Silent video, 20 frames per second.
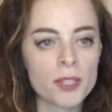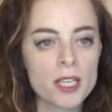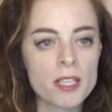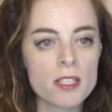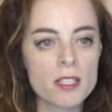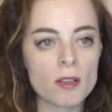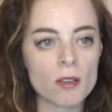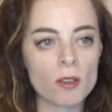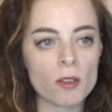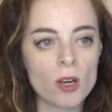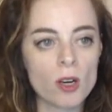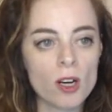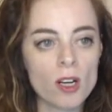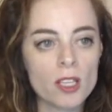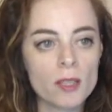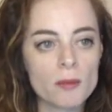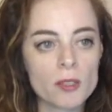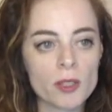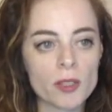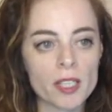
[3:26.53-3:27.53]
So all
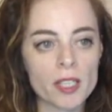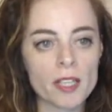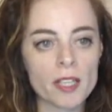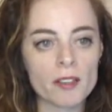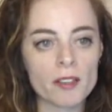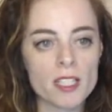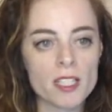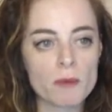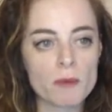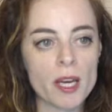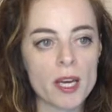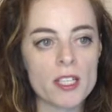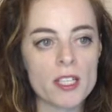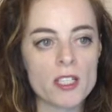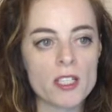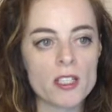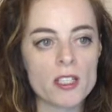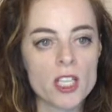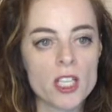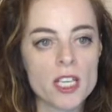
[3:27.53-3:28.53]
I'm doing here on this page
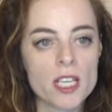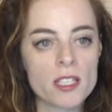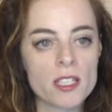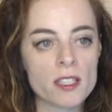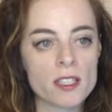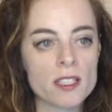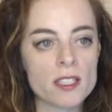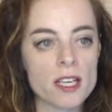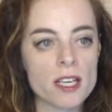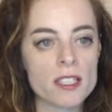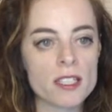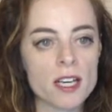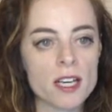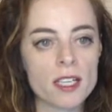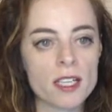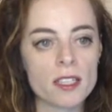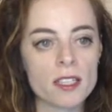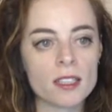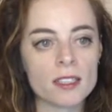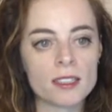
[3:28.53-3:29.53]
is changing the site
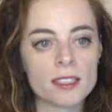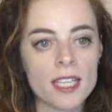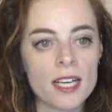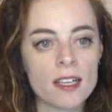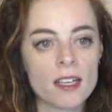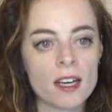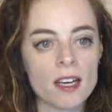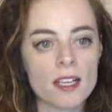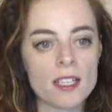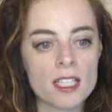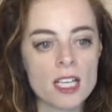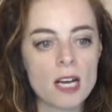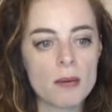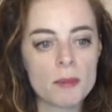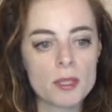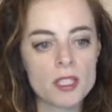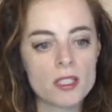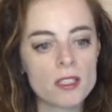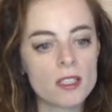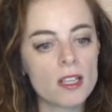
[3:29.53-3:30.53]
title. Tagline is
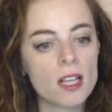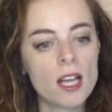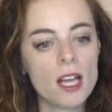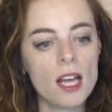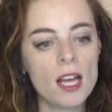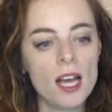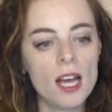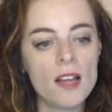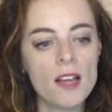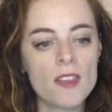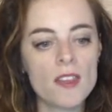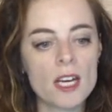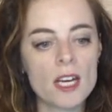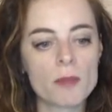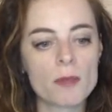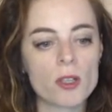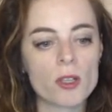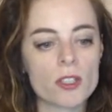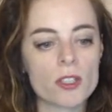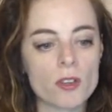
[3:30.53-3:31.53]
optional, and then I'm
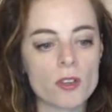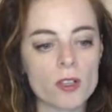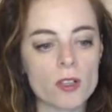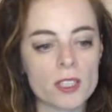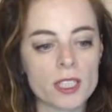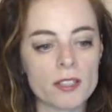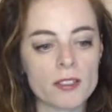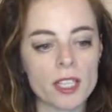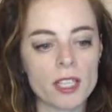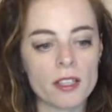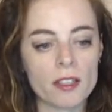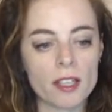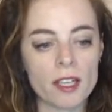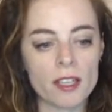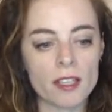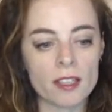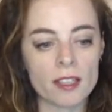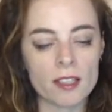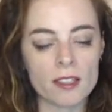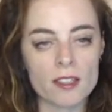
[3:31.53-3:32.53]
going to scroll down here
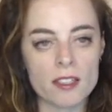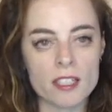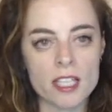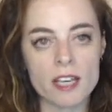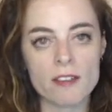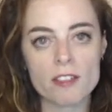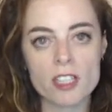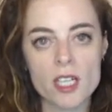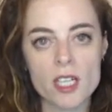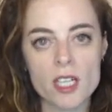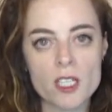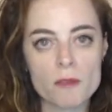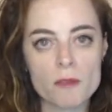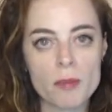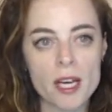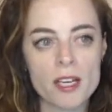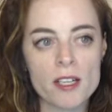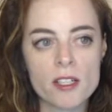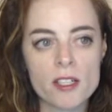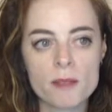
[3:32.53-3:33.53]
and click the Save Changes
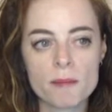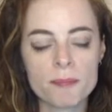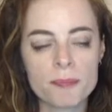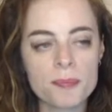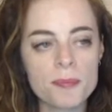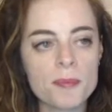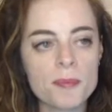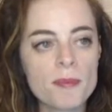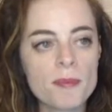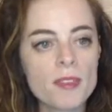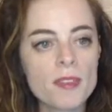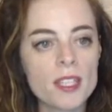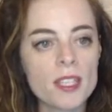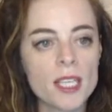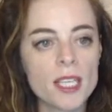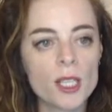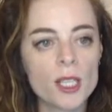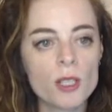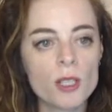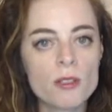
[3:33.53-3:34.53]
page.
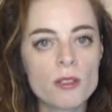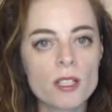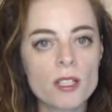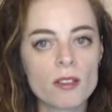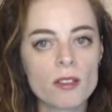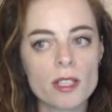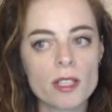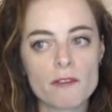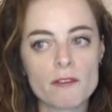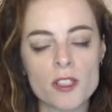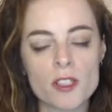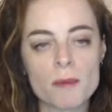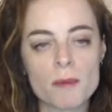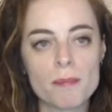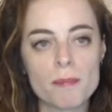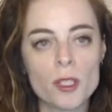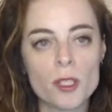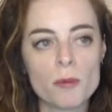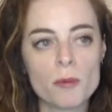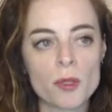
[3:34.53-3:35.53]
Get used to looking for the
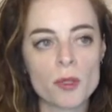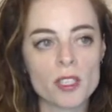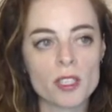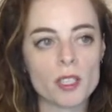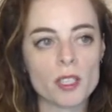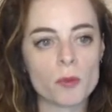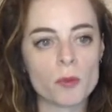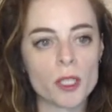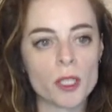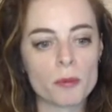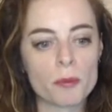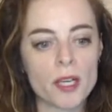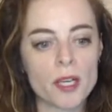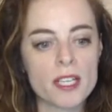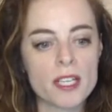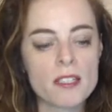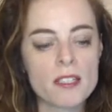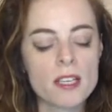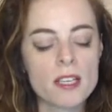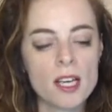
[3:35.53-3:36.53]
blue button in
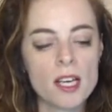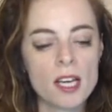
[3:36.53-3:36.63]
WordPress.